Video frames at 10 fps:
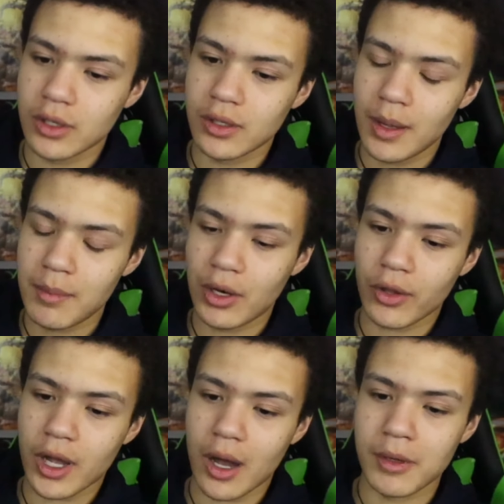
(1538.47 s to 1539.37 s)
let me know in the
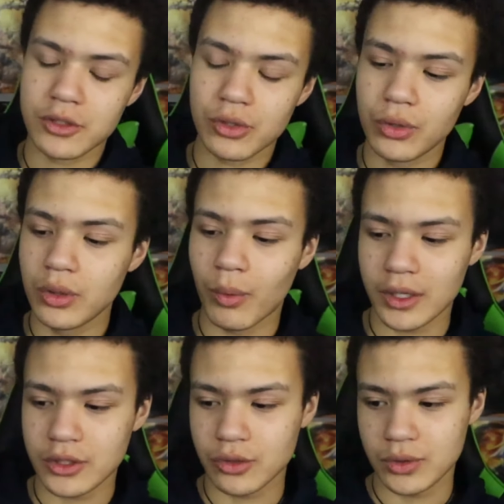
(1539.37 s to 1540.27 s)
comments who you
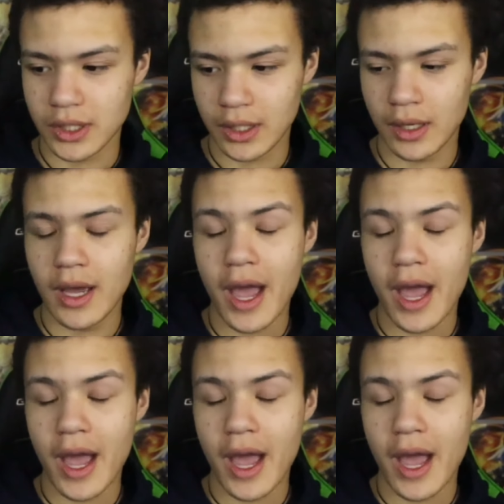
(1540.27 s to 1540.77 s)
want to see